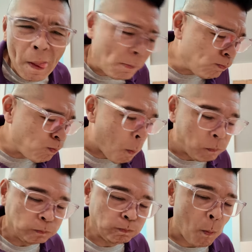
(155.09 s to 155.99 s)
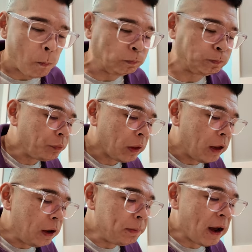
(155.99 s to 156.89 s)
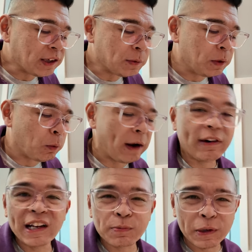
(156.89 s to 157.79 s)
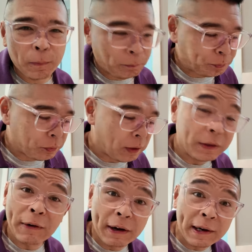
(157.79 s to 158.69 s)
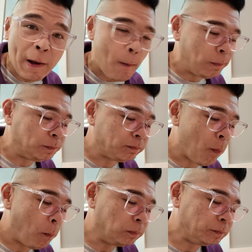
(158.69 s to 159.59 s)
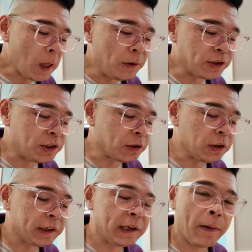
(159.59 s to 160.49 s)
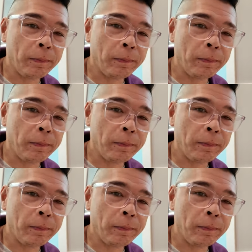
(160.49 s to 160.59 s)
Mmm. It'd be awesome with white rice, but they ran out. They're still cooking